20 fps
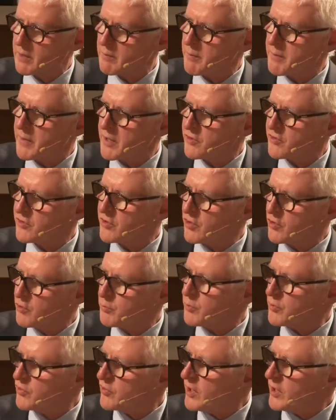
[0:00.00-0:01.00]
up about
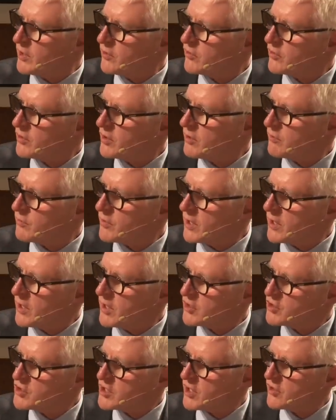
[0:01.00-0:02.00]
6% of the
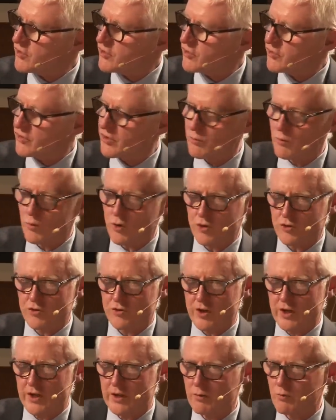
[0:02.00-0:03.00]
NHS, as it was,
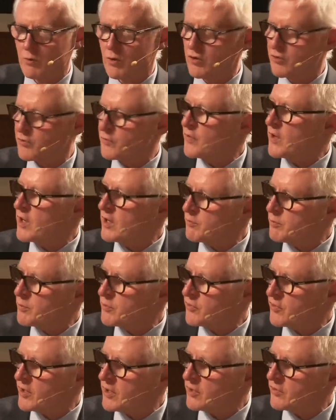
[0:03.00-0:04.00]
and it was
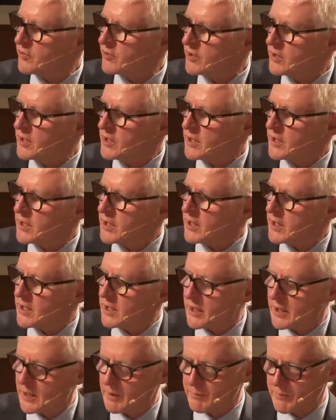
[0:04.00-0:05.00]
5%
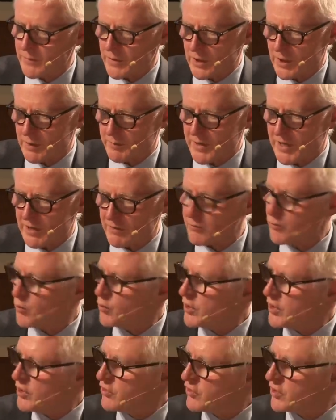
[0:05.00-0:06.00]
about
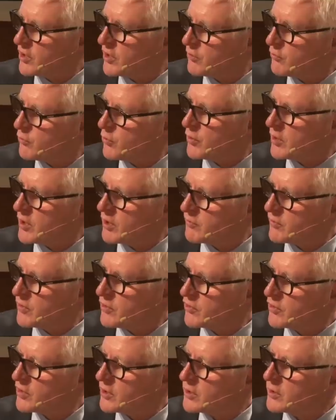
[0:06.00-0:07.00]
4 years ago, 4.5
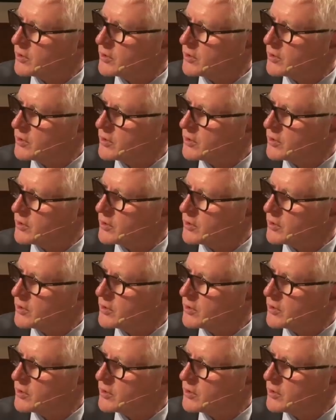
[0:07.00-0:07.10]
years ago.